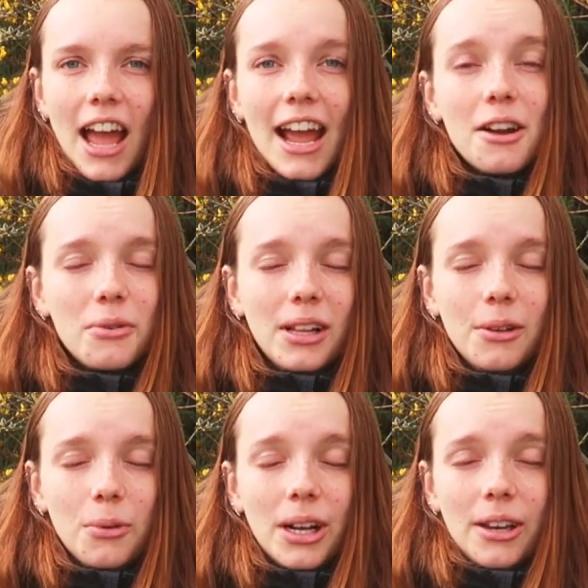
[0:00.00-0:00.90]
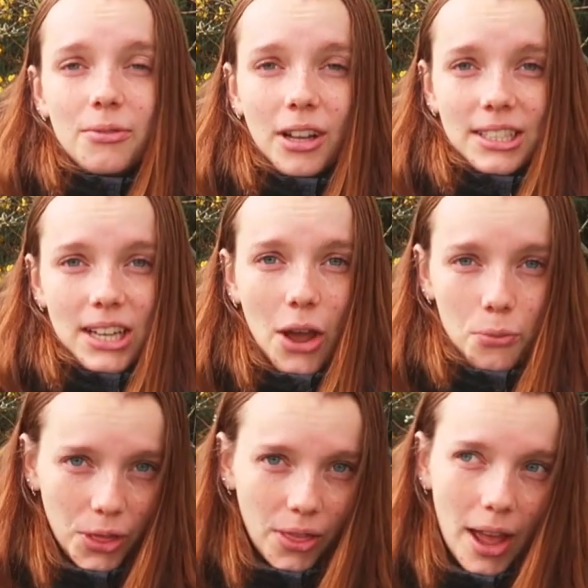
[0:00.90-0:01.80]
I had a really, really fun
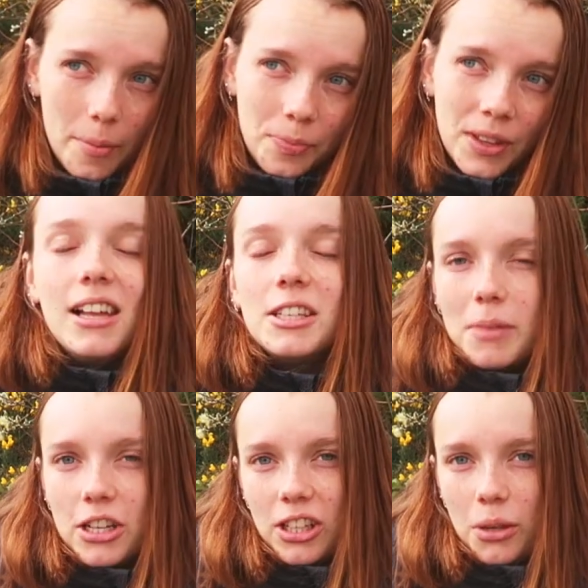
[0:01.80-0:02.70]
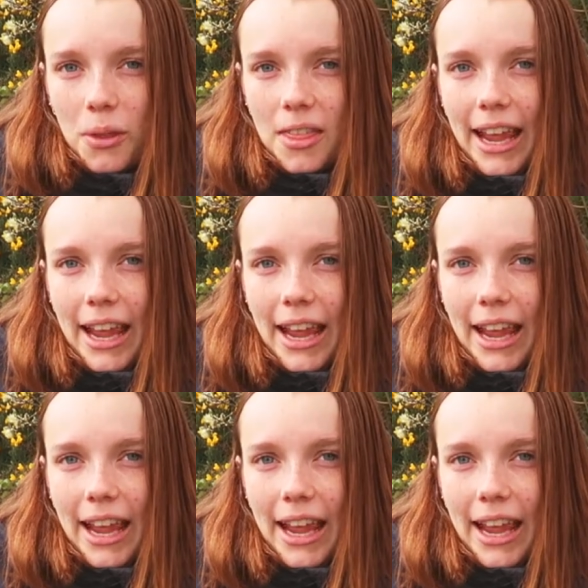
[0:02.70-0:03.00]
time with them, especially with